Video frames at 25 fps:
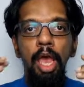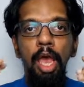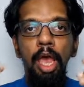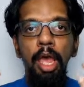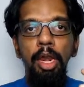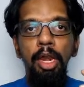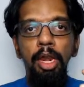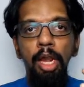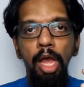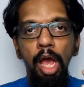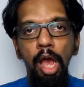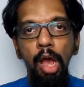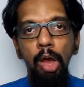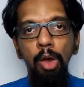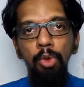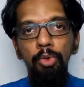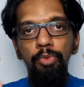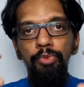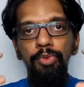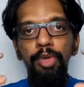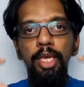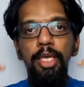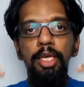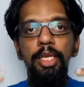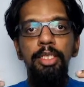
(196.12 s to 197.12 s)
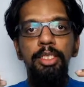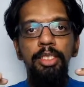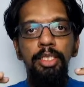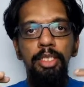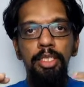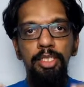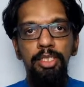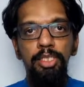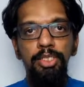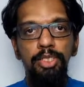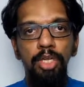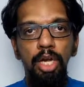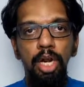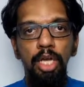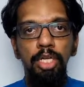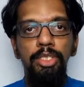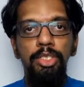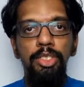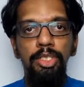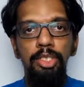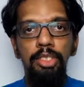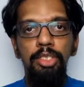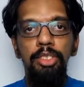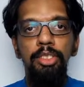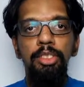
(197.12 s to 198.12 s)
and how various
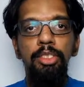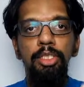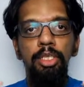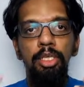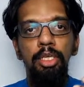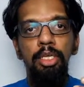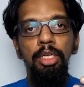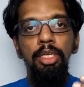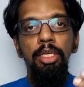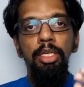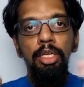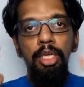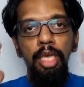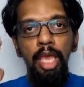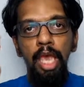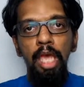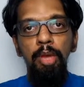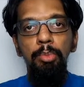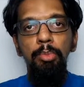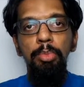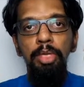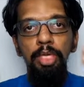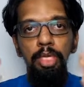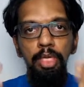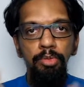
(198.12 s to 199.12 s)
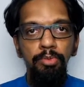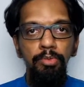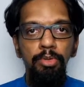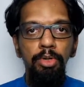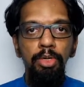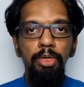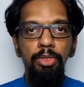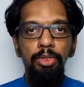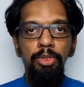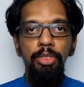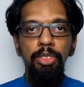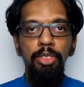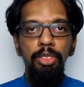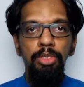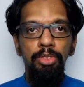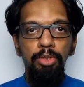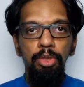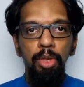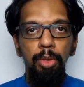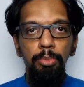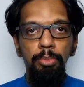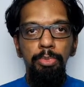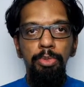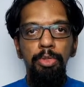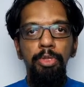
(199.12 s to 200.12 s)
instructions can be given to those
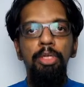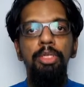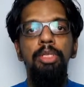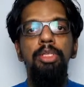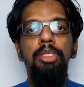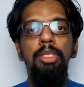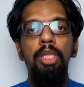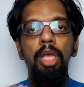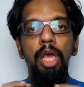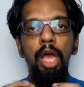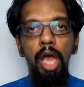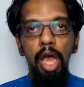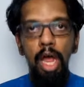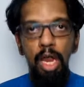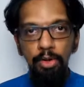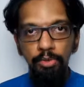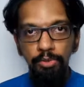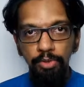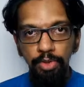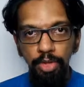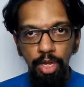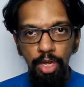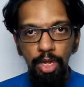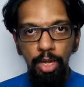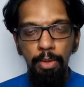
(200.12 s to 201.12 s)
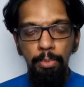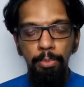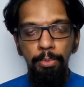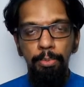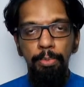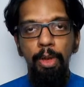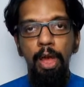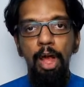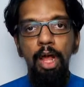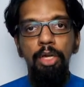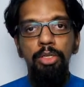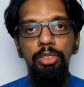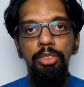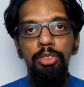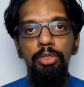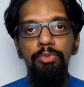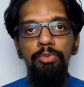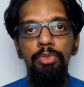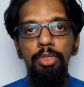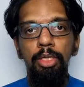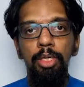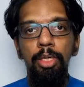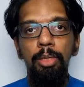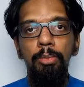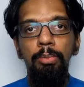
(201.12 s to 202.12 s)
computers, the hardware parts
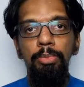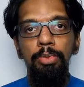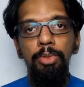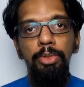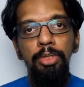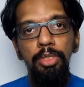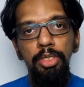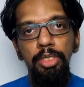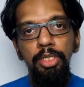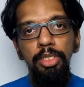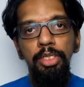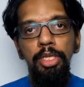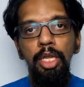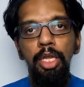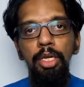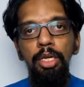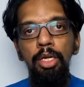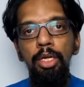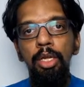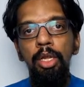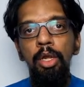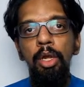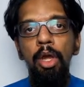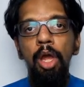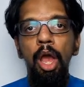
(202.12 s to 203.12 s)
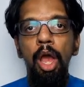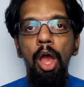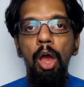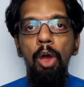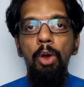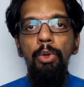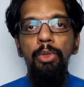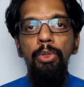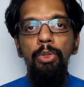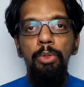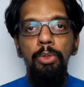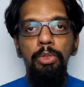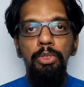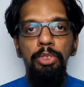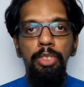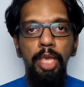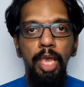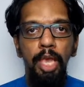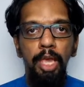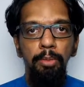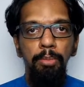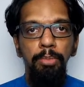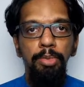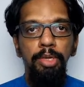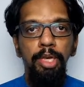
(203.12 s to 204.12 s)
of the computers, and how those
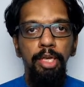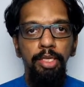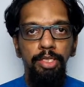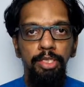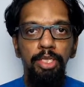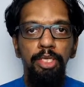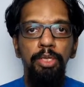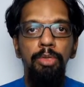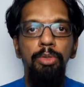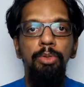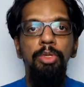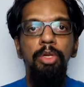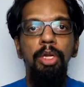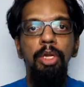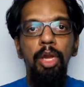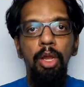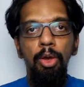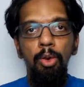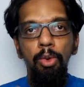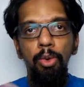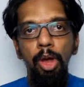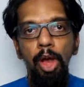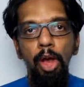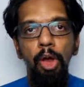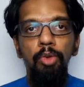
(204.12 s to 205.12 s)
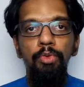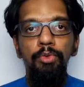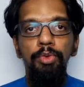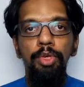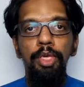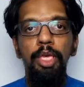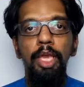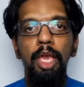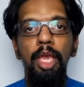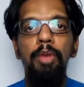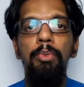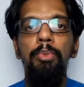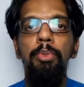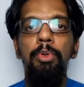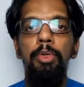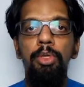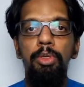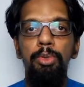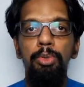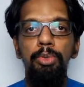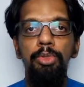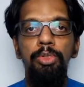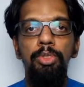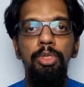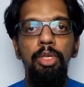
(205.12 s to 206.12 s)
can be executed, or how we can
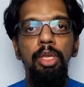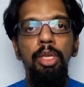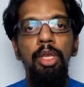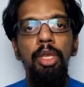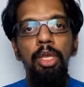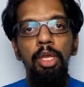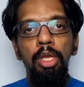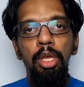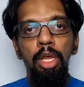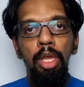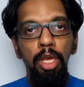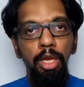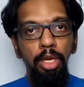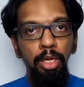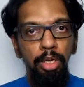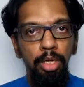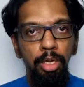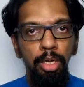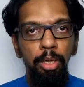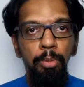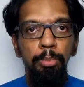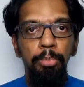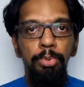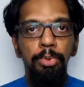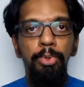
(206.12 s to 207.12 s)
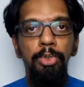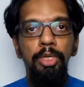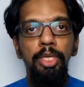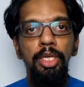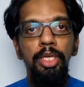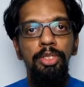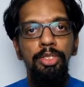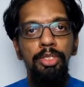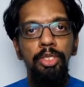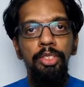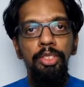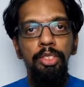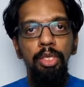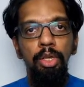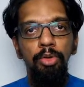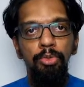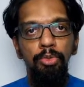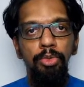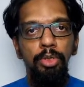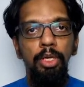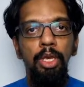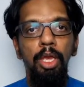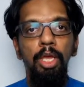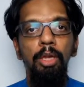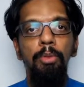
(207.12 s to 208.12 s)
produce computations, or
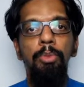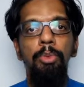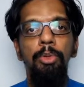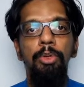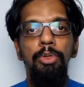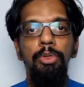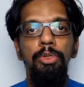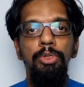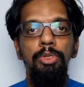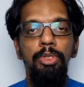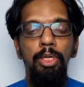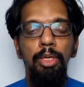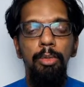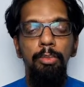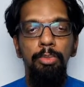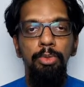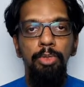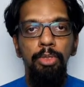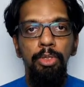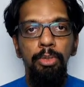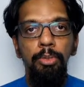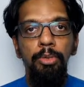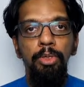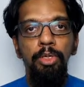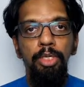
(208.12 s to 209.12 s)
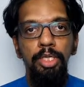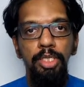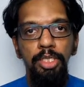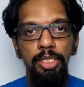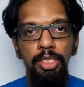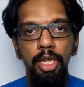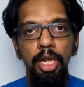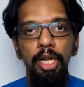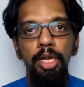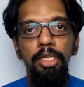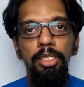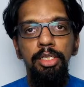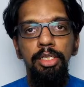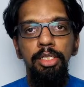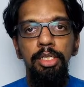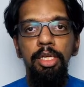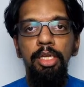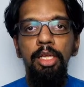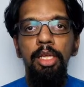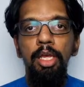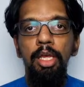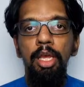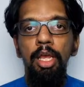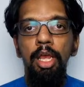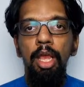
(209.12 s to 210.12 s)
we can produce computable results
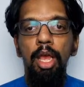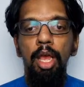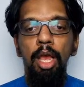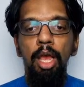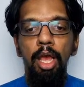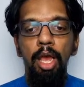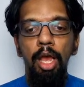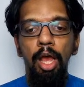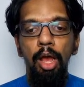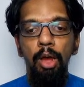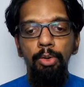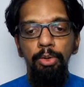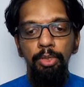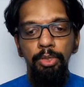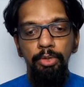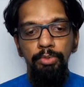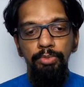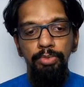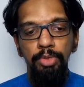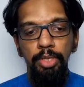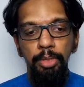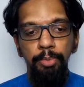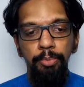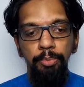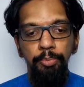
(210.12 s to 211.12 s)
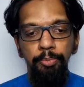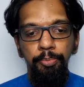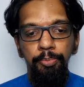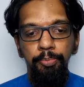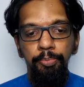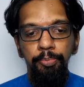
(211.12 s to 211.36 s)
out of them.